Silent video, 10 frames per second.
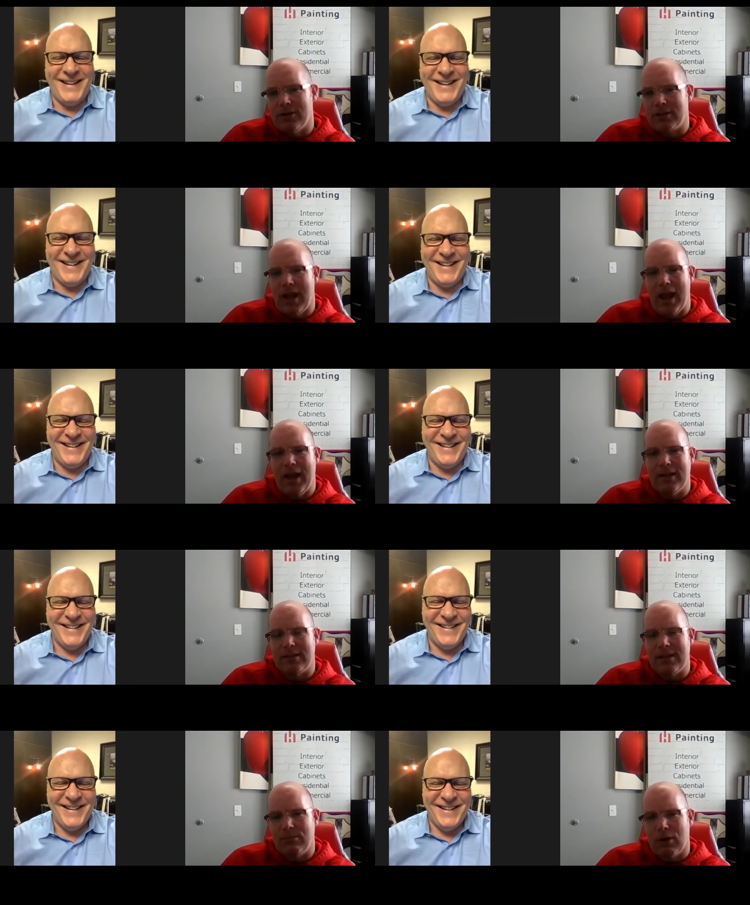
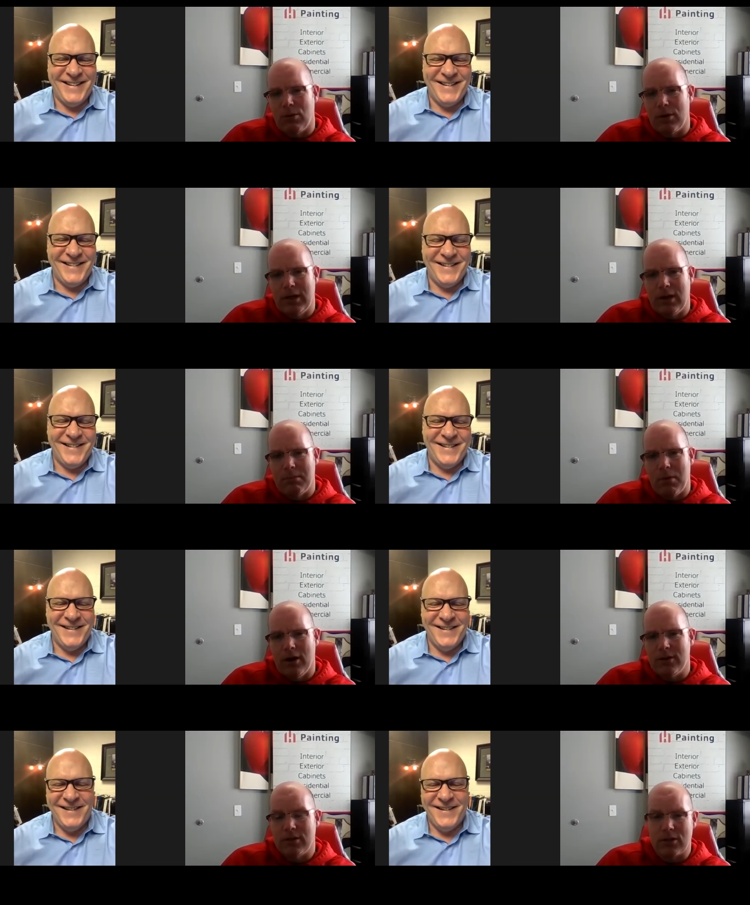Speaker 1: understands that we're working on
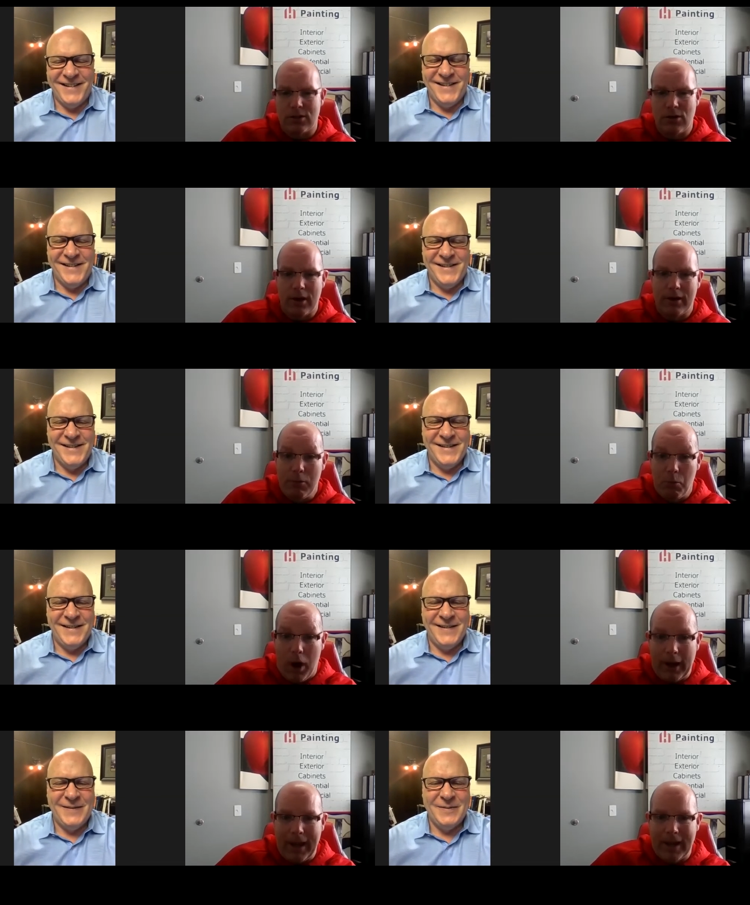margins. Or sorry,
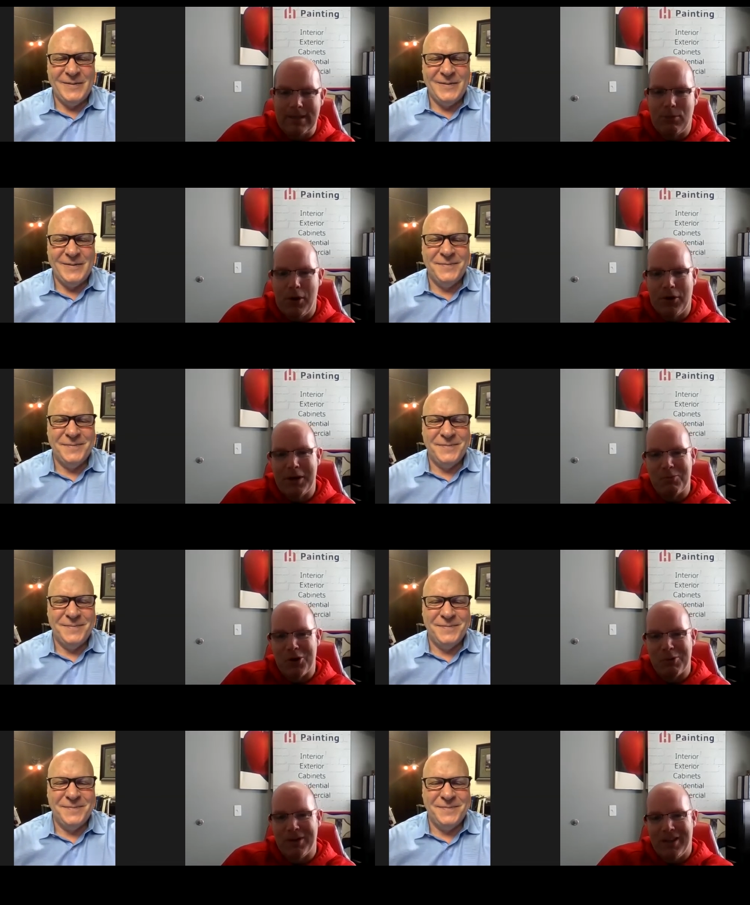I can't say we're
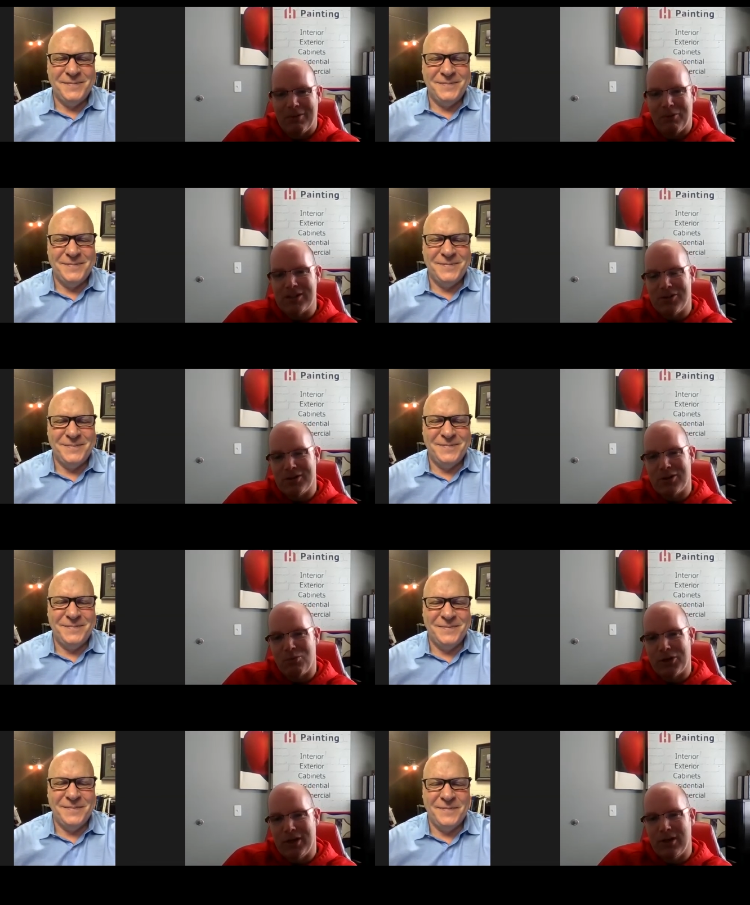anymore, but that restaurants are
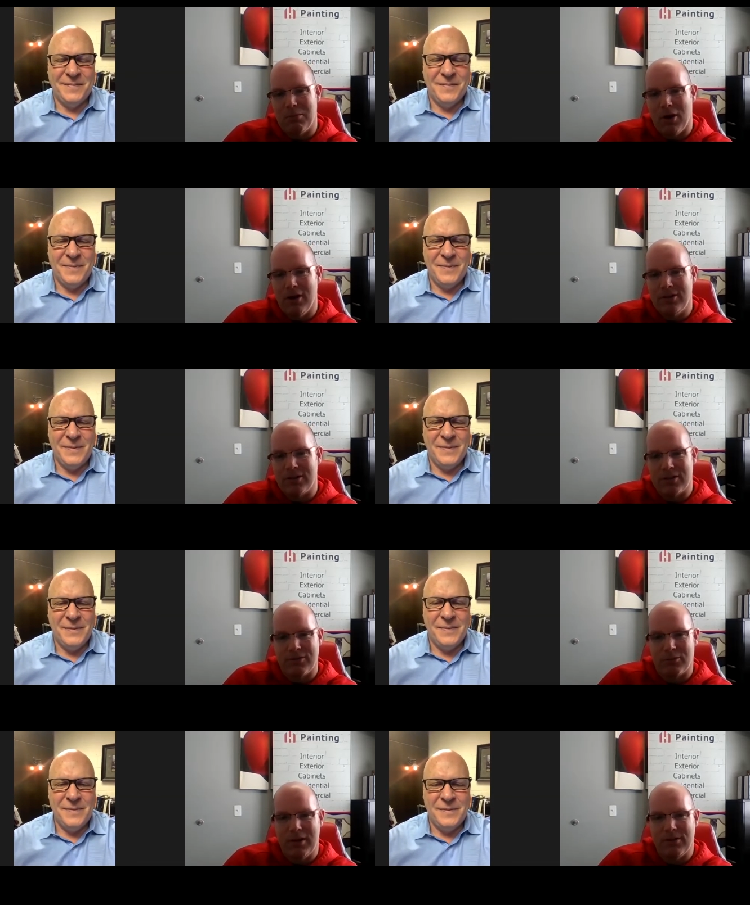working on margins
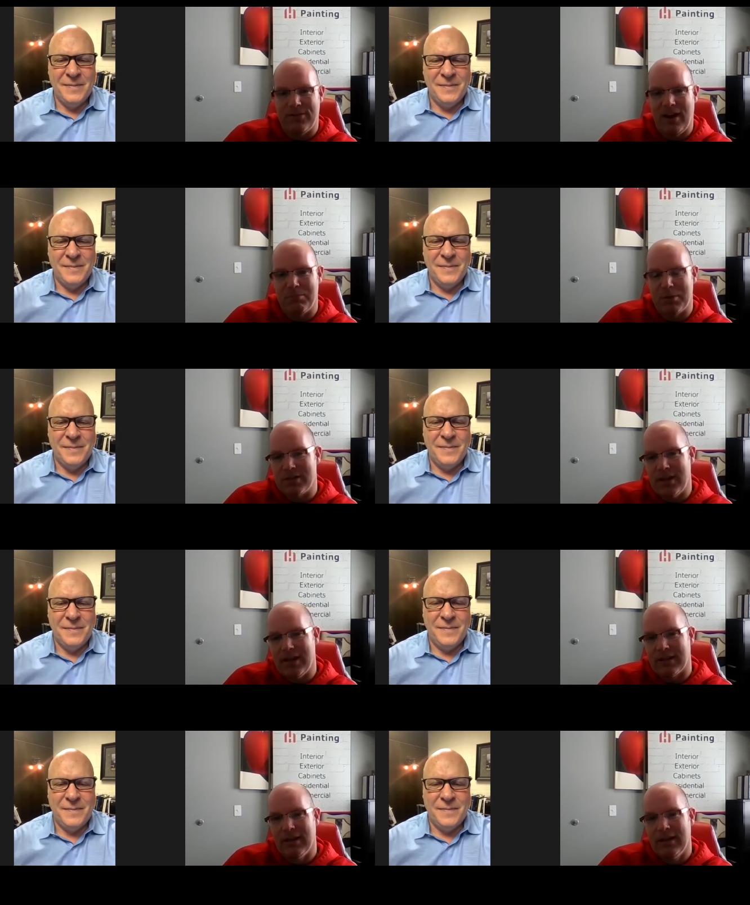of three to five
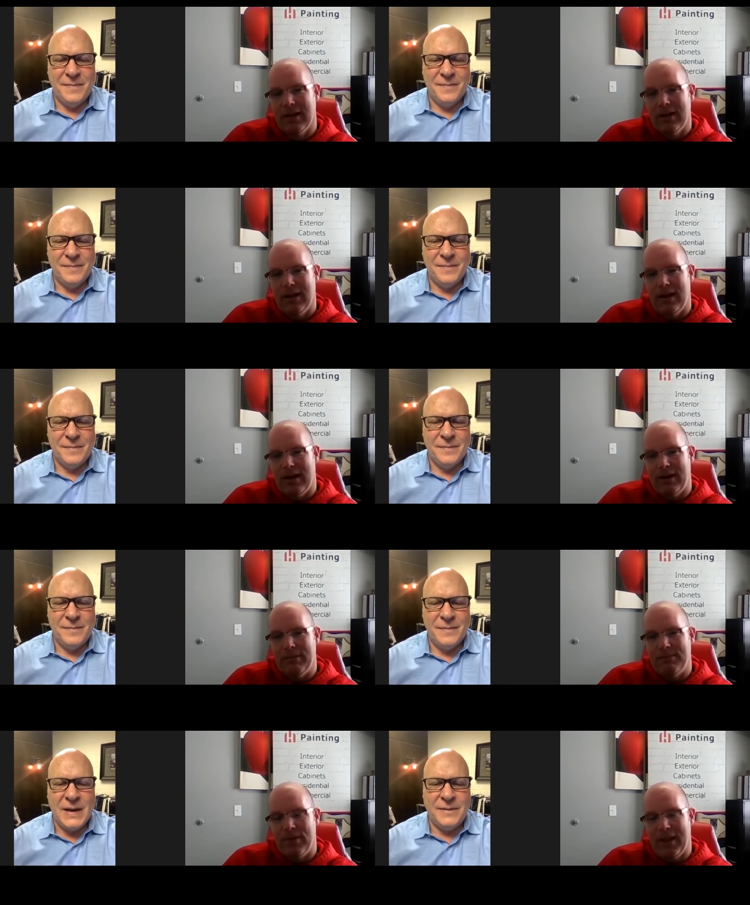percent.
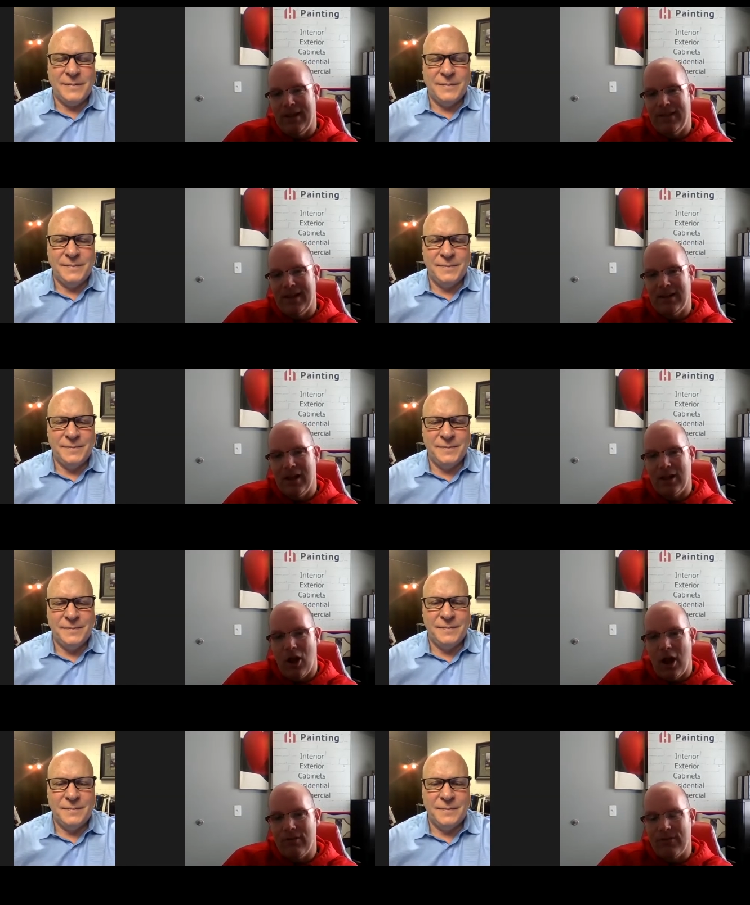Um, and that a
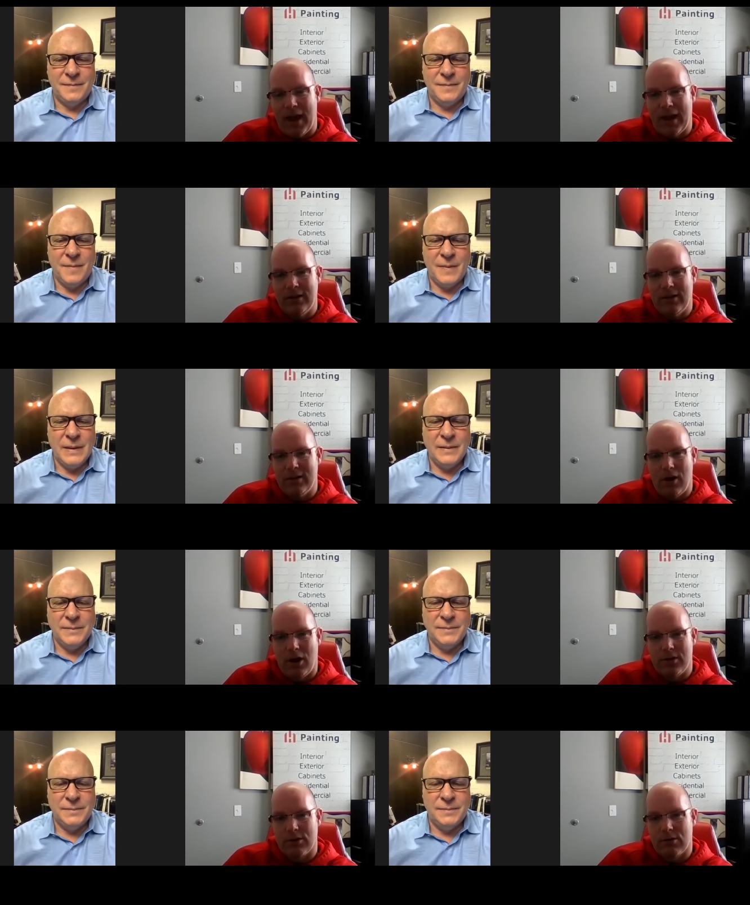lot of that uh,
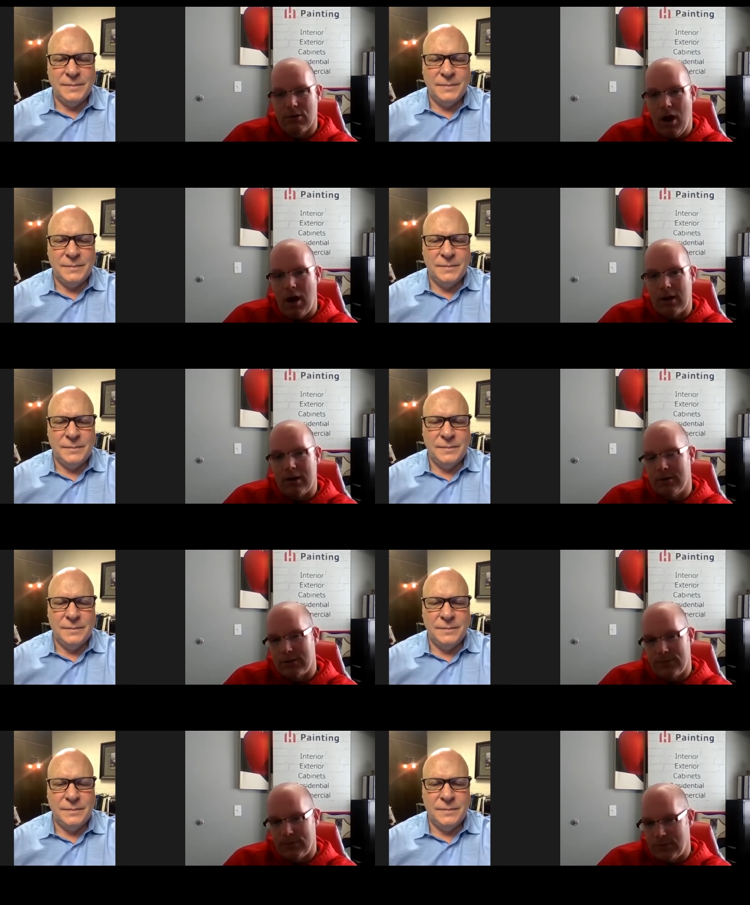on your grok, uh,
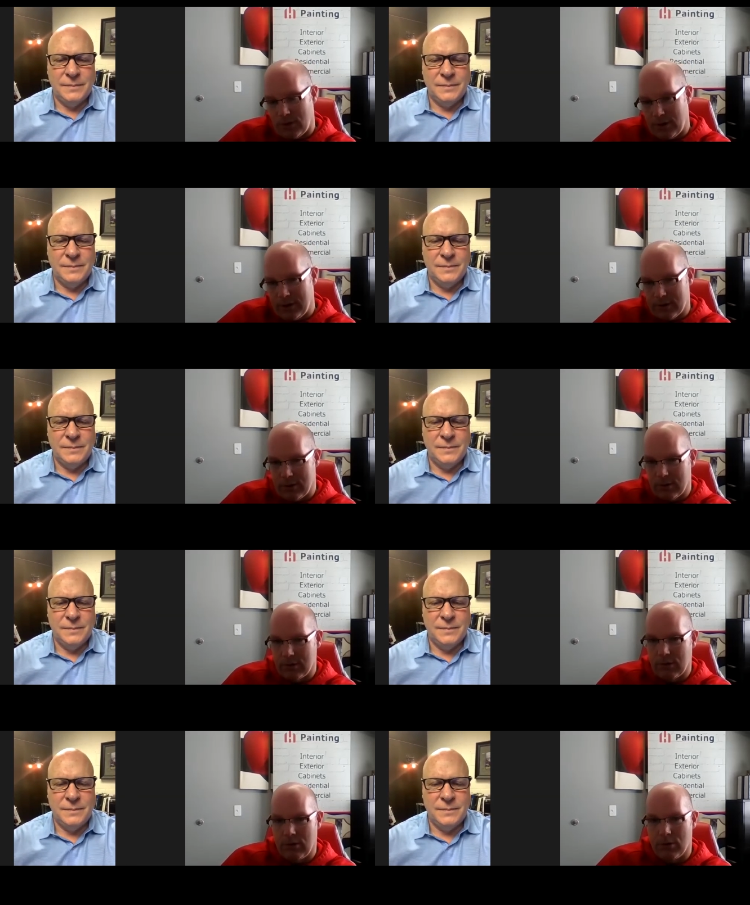sorry, your, your
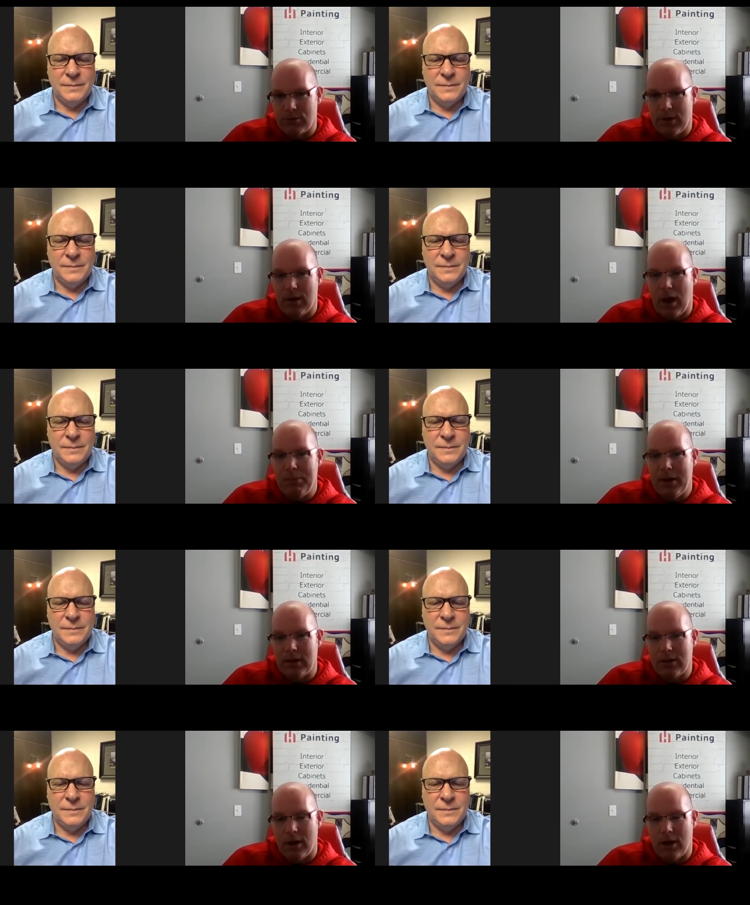gross rent and operating